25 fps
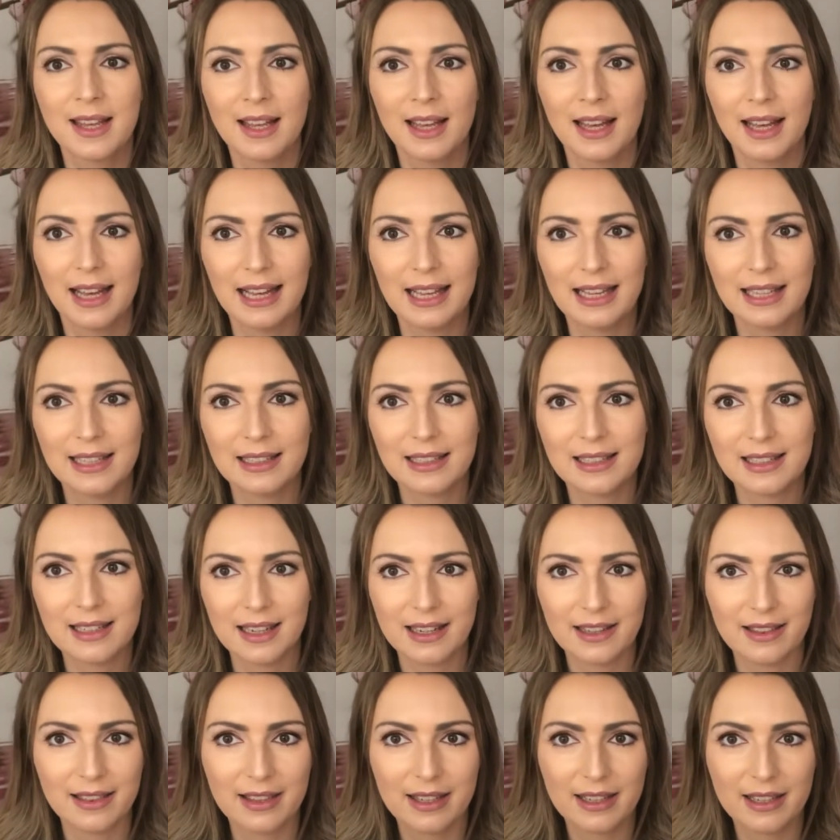And
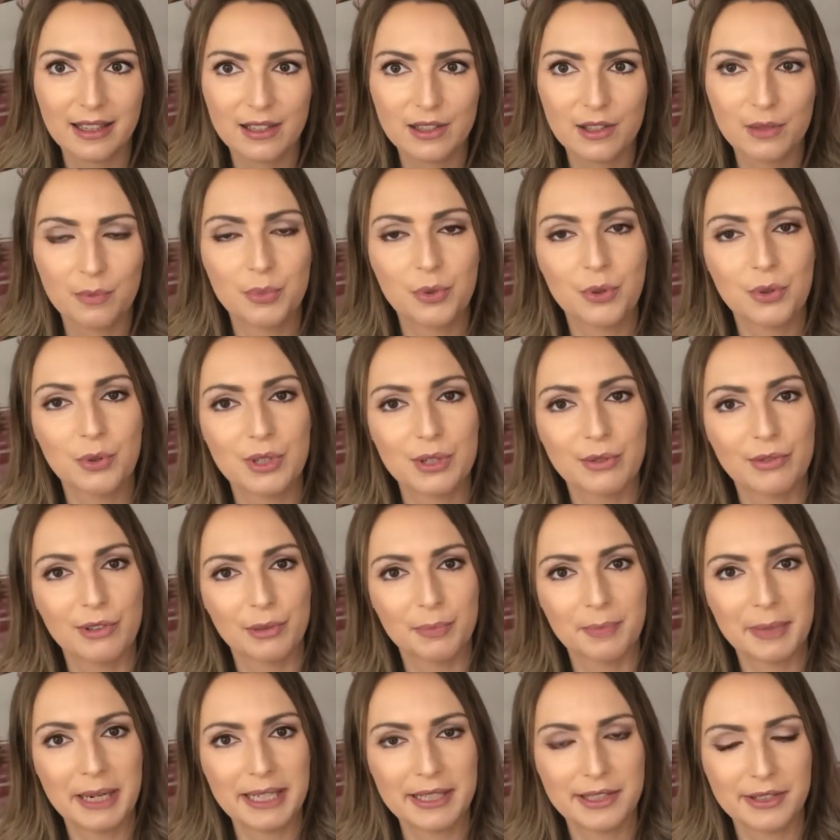I think it's a beautiful
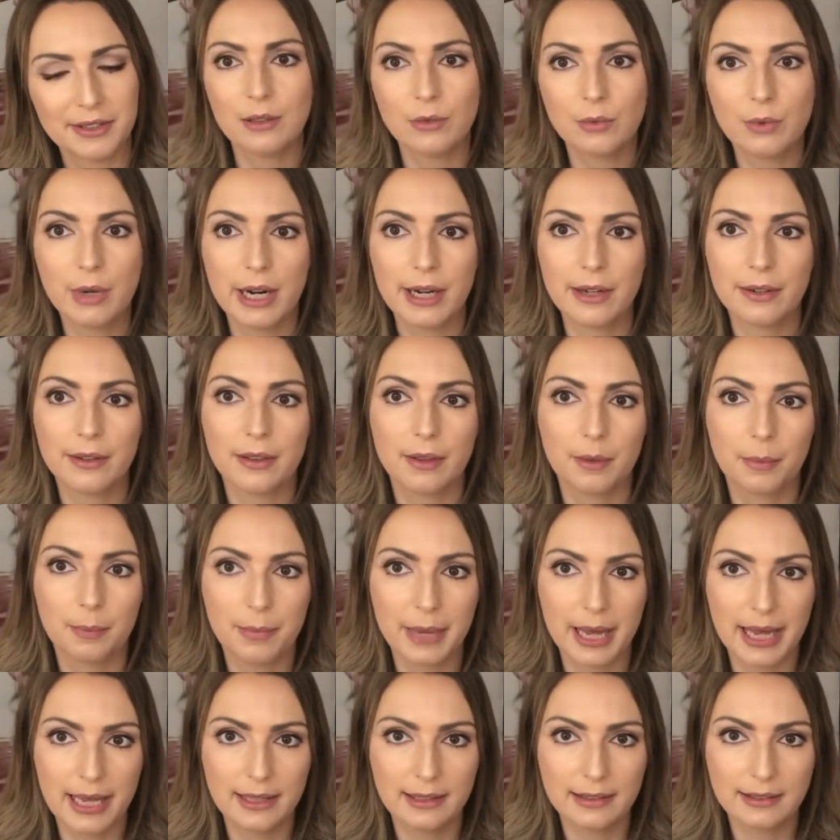pattern. Wear the
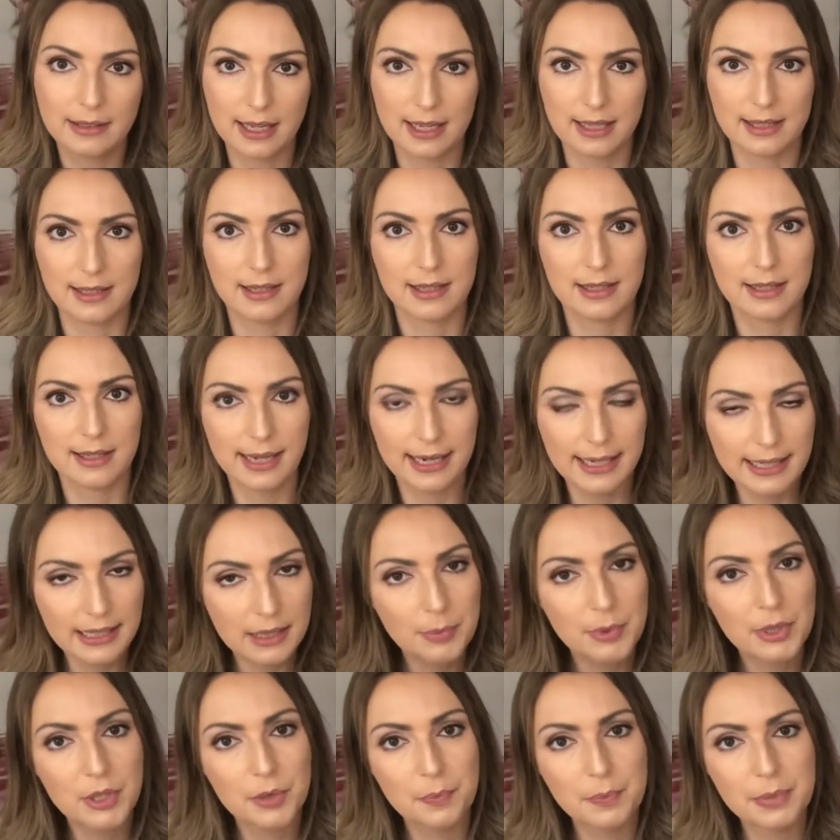belt as a
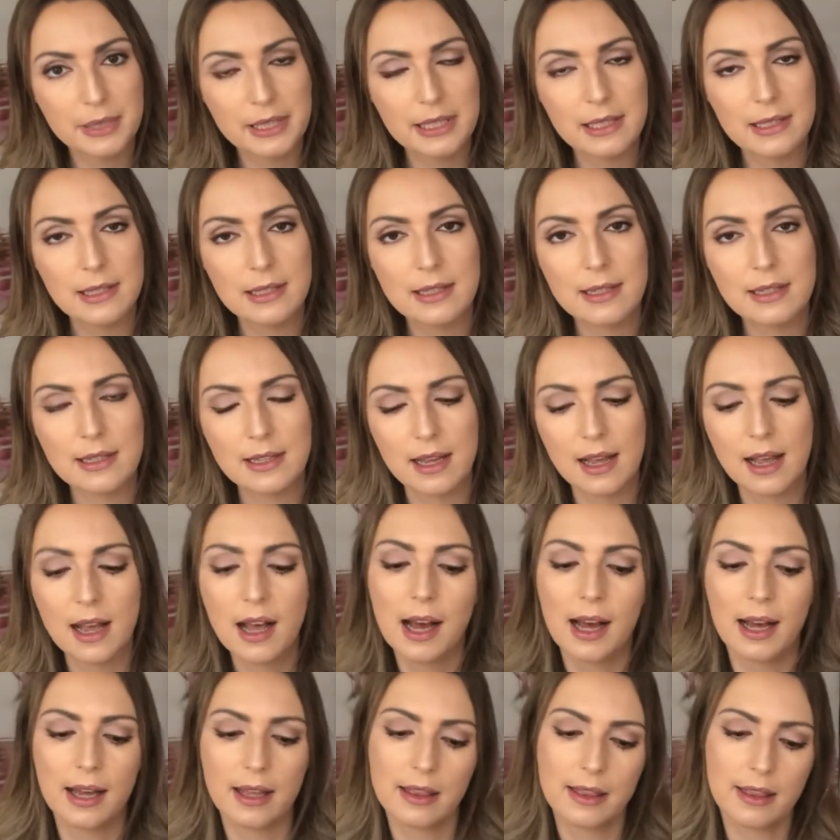statement piece.
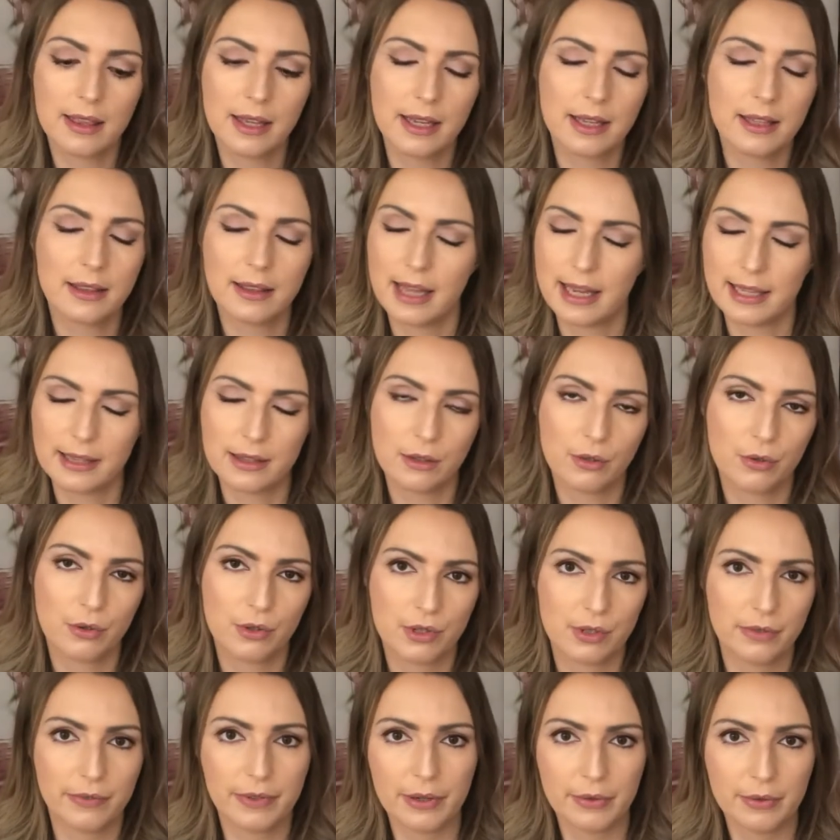I think that
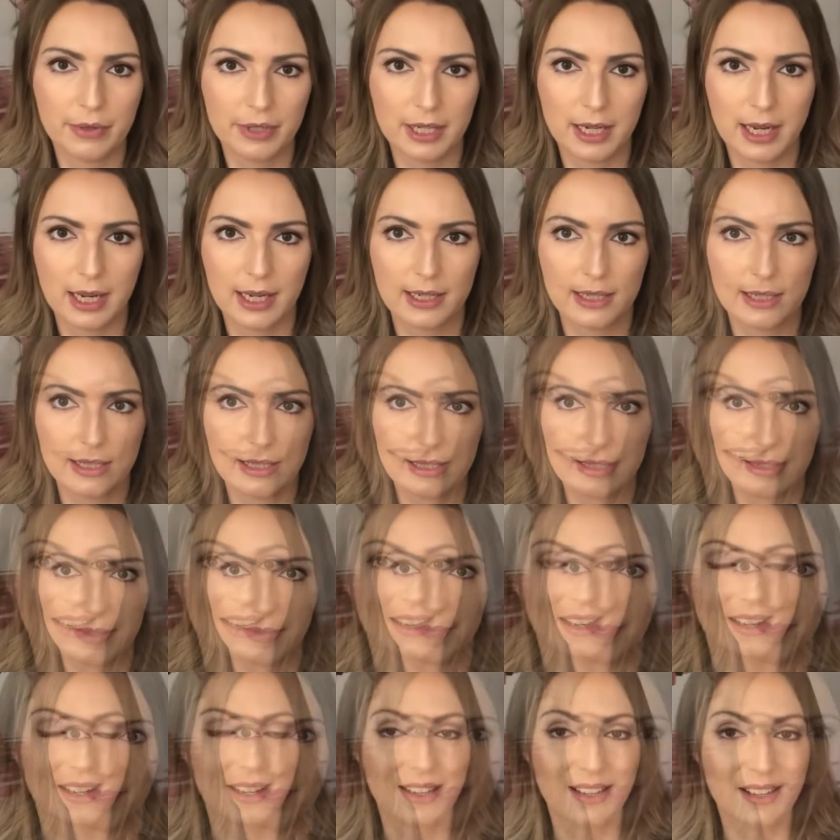looks very nice.
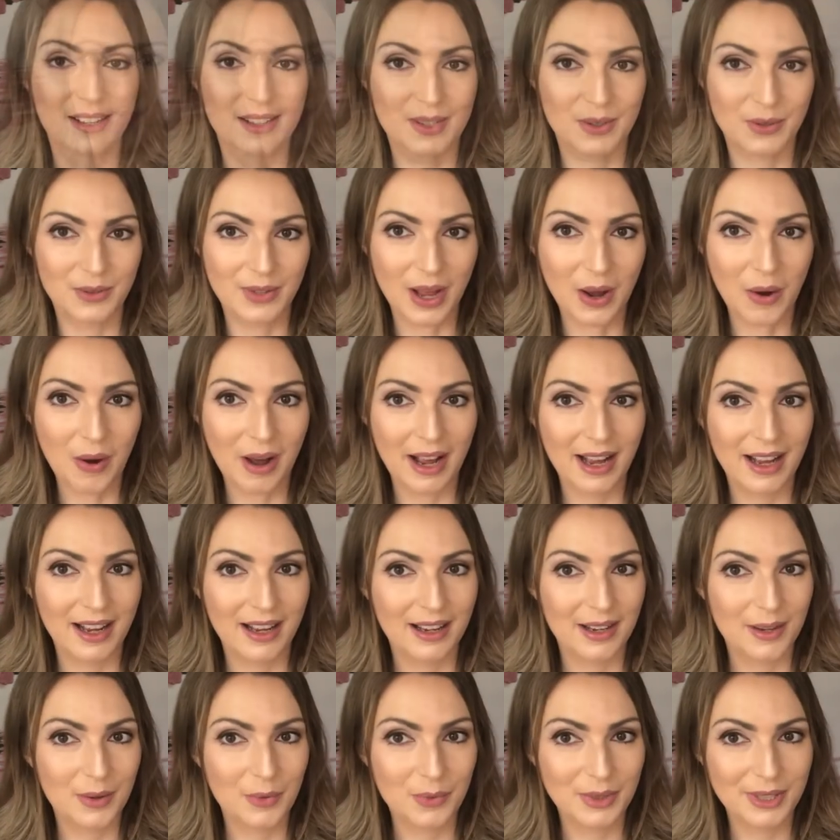So now
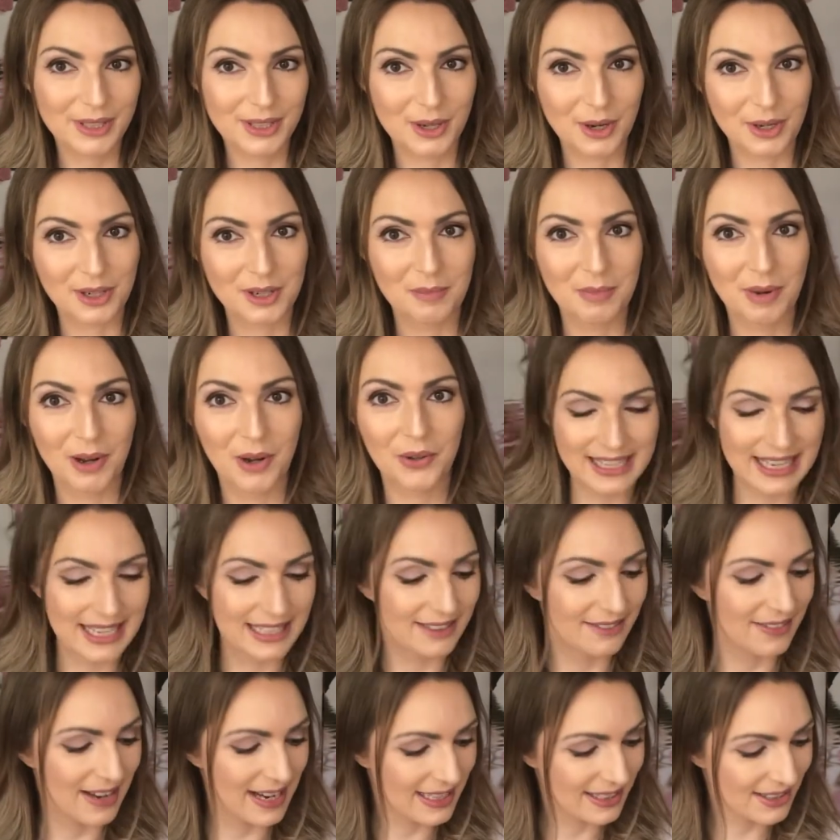I will talk about the
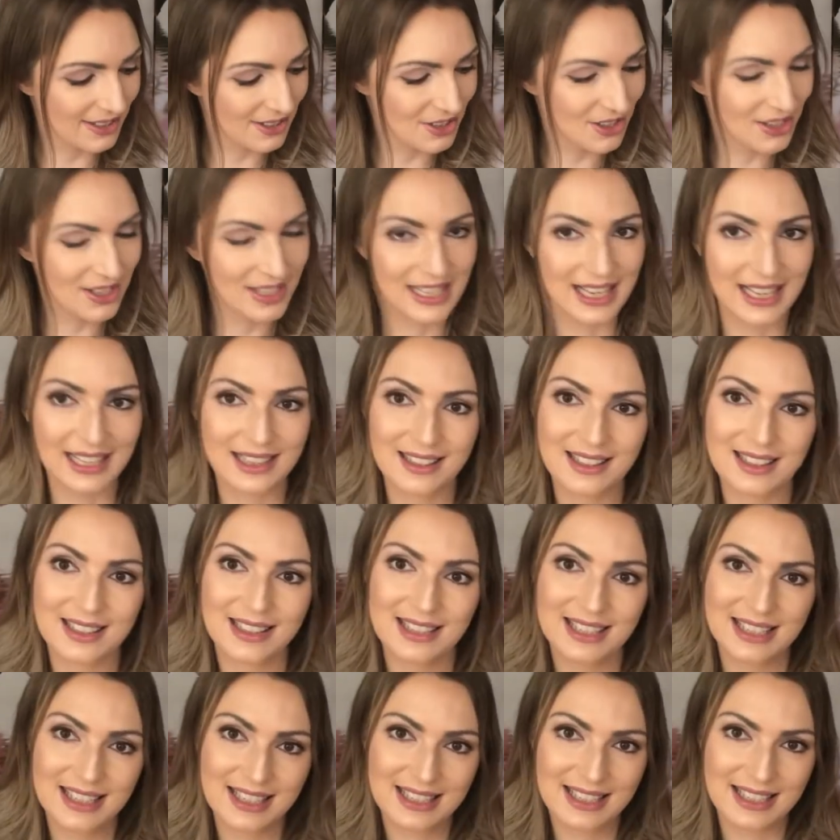advantages and the
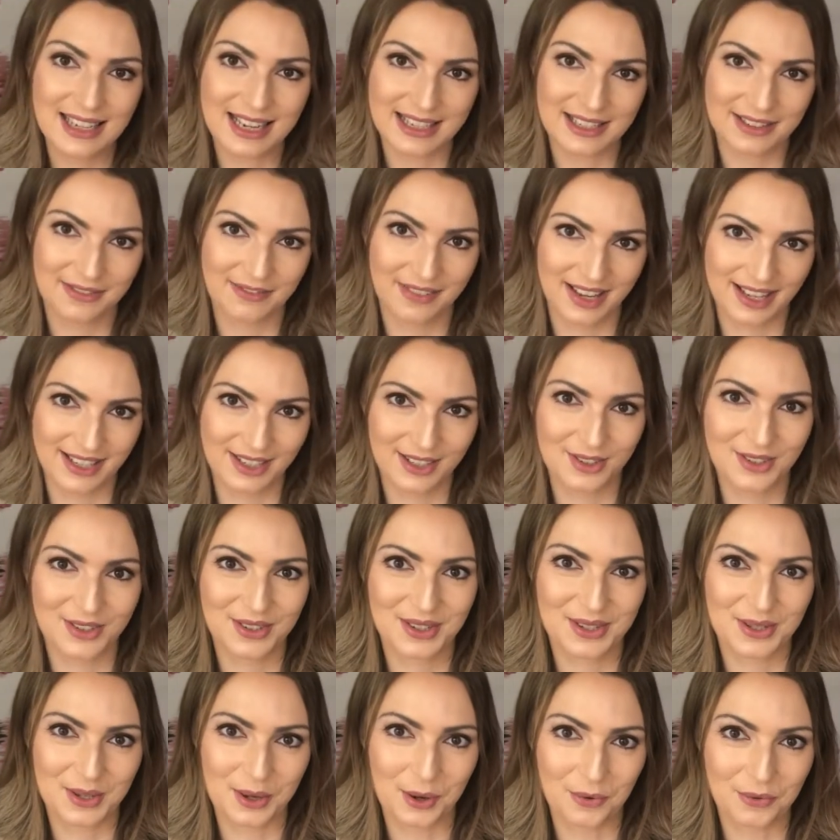
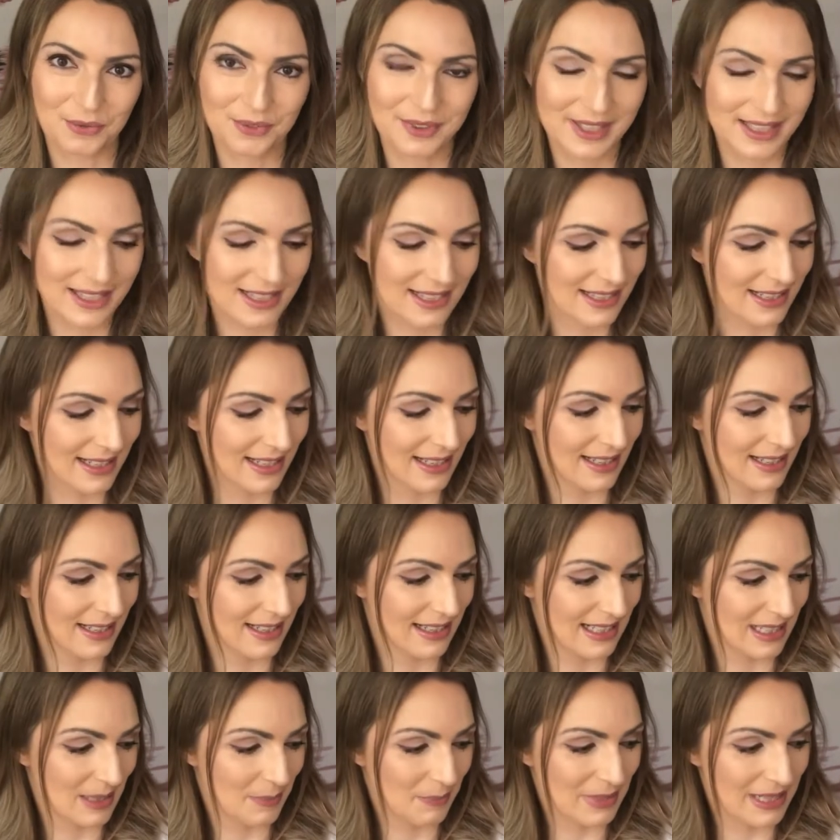disadvantages of this
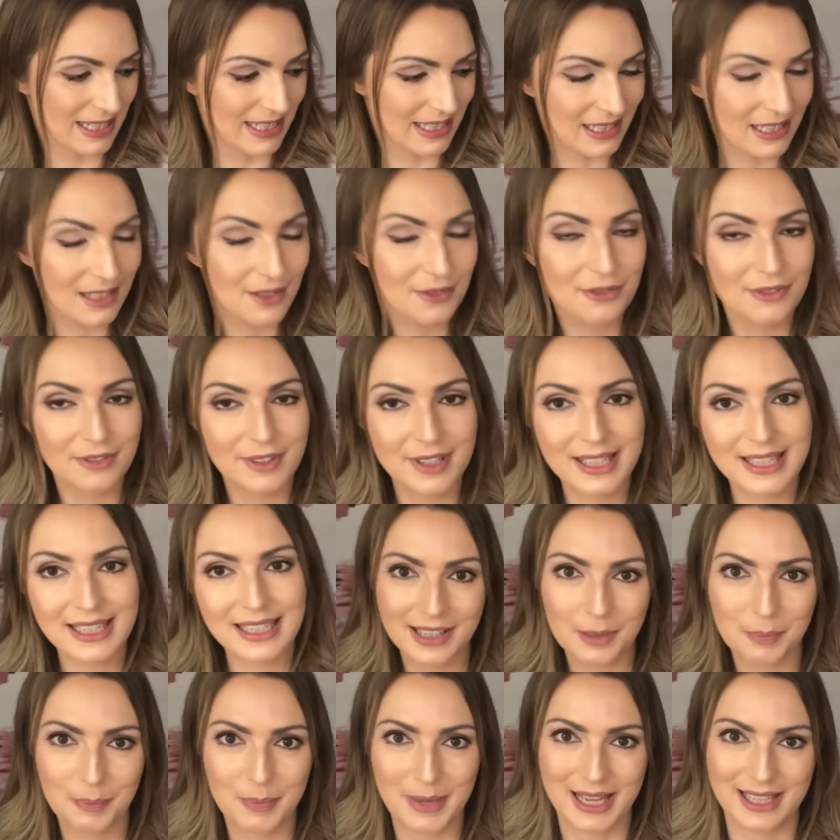
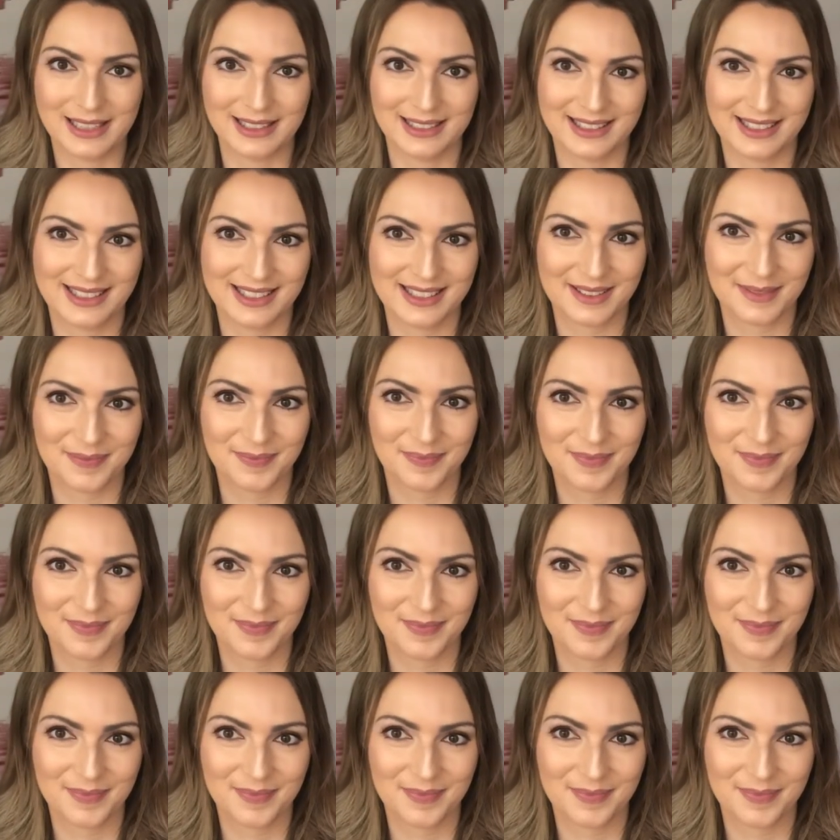specific belt.